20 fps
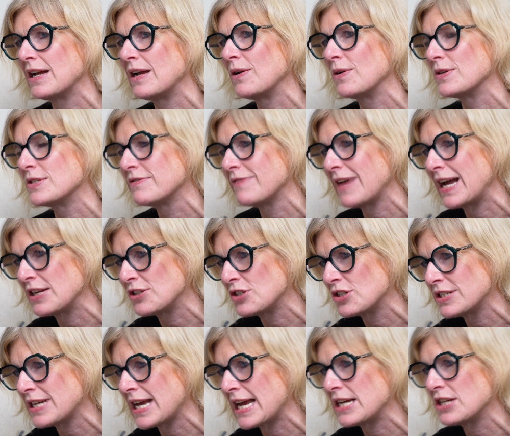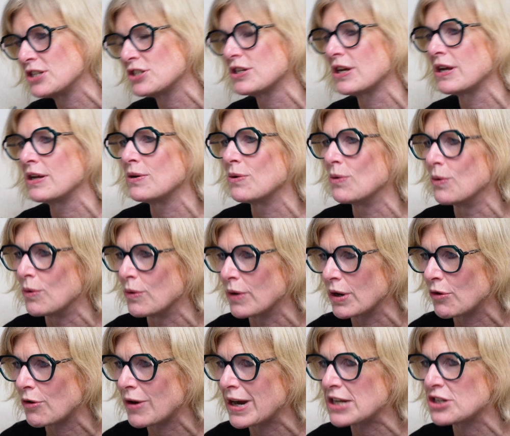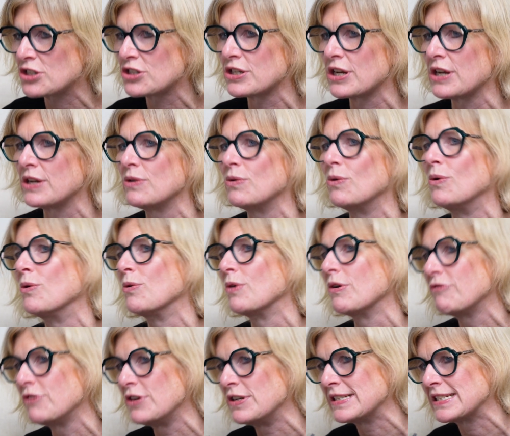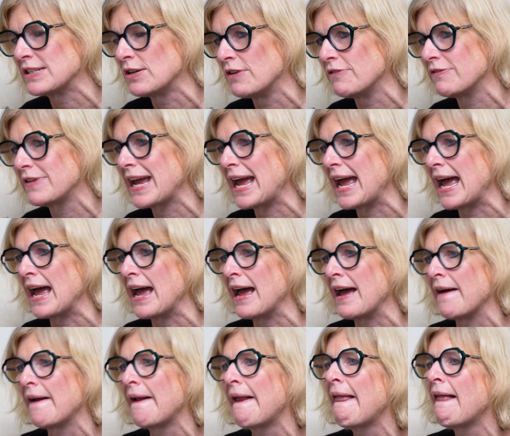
a lot of agitation or aggression or refusal of care,